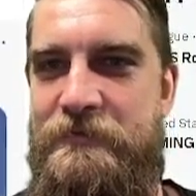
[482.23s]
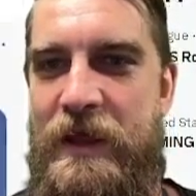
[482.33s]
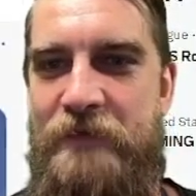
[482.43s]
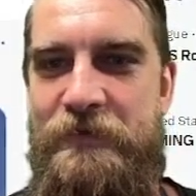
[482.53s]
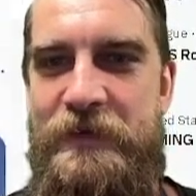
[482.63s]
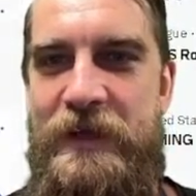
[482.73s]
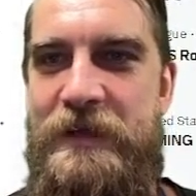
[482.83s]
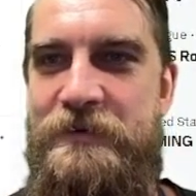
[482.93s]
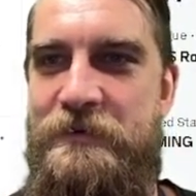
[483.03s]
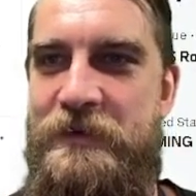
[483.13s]
half a
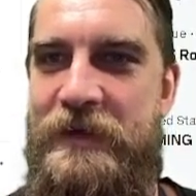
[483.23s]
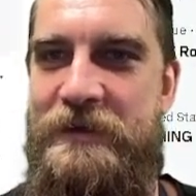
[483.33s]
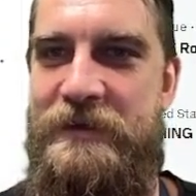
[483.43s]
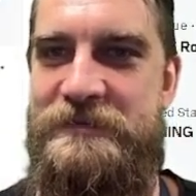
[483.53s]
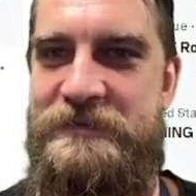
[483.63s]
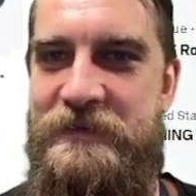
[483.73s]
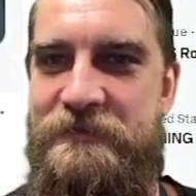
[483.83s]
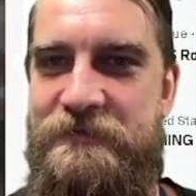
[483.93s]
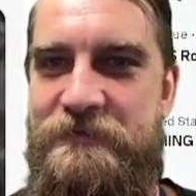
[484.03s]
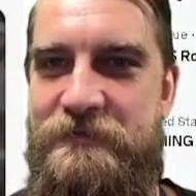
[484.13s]
day doing that kind of
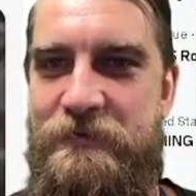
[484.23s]
stuff